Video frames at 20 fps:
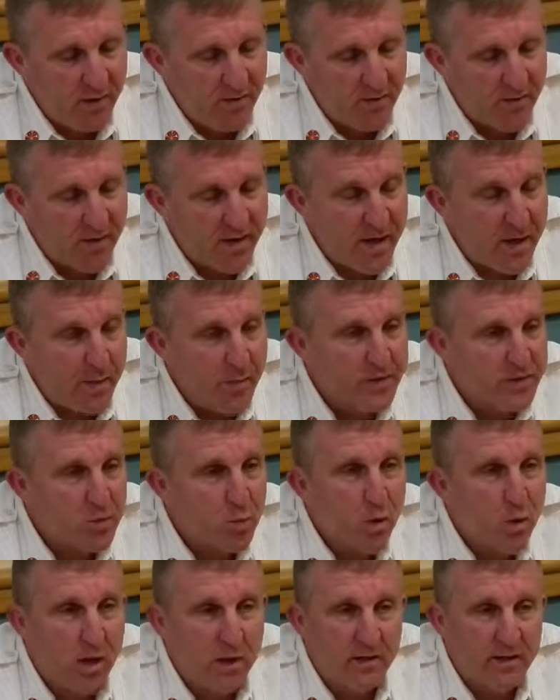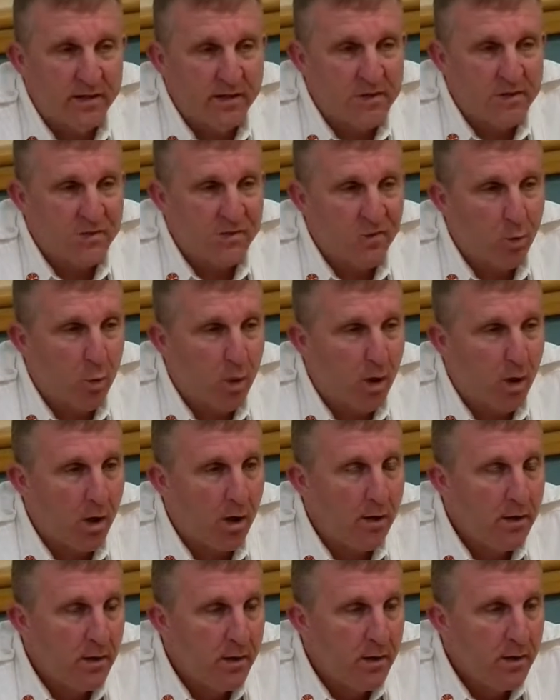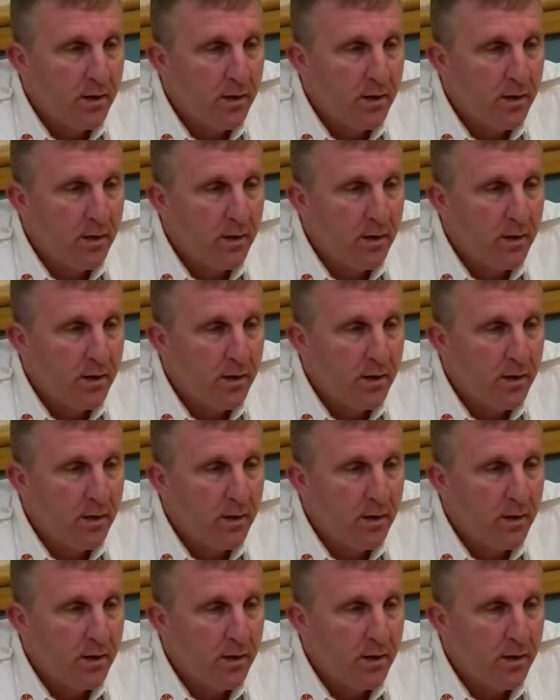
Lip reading: for them as well as for